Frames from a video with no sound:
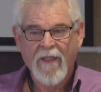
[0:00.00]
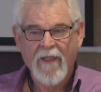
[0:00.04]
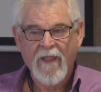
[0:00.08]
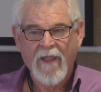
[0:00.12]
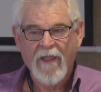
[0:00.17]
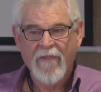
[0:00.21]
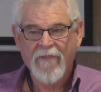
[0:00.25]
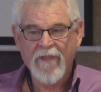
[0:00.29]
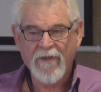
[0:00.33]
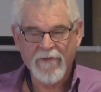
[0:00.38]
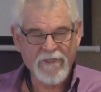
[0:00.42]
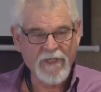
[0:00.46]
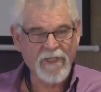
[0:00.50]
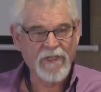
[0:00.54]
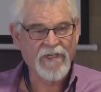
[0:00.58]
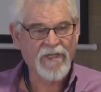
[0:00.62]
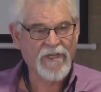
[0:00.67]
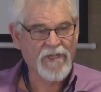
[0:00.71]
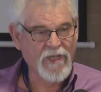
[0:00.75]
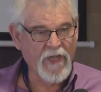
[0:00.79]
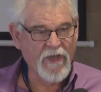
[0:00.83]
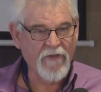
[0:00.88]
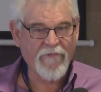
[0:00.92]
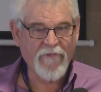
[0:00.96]
There's this
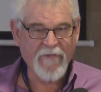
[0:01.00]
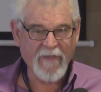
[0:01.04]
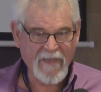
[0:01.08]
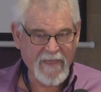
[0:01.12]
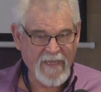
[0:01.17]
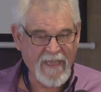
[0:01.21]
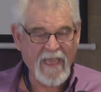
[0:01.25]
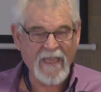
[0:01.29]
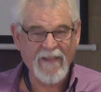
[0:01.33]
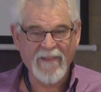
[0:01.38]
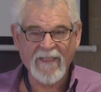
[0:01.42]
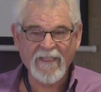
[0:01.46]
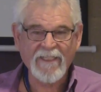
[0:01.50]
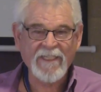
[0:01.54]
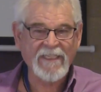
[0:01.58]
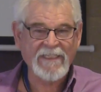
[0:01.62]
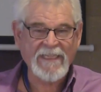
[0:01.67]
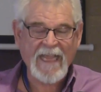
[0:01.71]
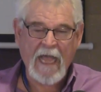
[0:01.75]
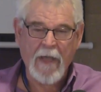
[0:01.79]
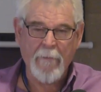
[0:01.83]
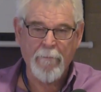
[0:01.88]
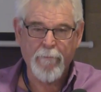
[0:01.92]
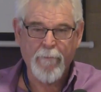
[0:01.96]
goofy kid. This is
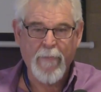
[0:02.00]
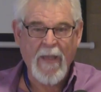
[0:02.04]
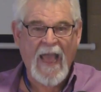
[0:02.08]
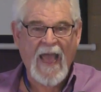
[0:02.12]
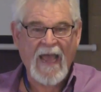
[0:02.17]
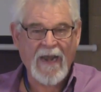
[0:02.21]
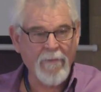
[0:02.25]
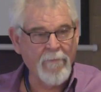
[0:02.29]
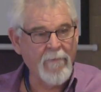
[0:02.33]
how bad